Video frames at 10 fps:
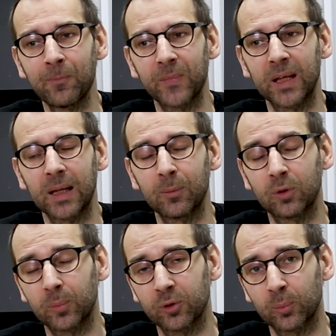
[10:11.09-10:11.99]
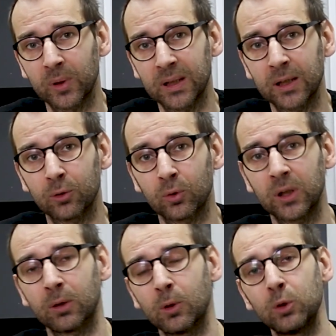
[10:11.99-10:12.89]
and I'm super eager to
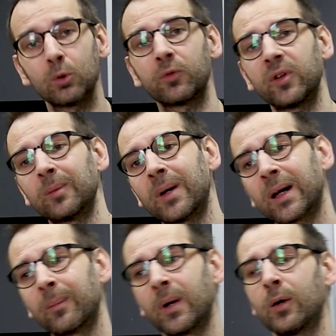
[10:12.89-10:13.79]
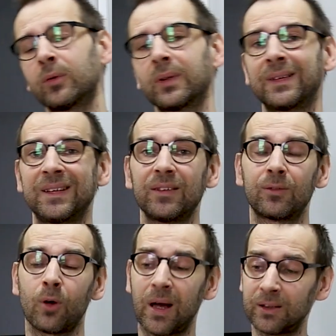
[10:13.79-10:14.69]
hear your feedback about this
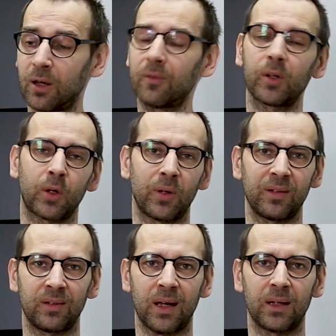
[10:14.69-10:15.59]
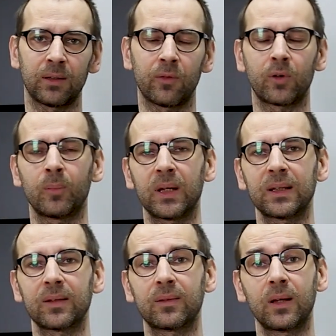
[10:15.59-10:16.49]
another crazy idea from
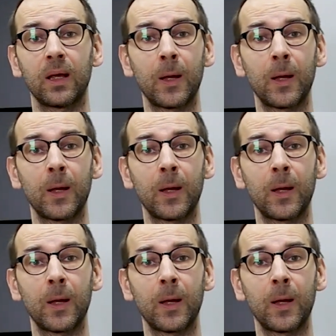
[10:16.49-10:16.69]
Ignace.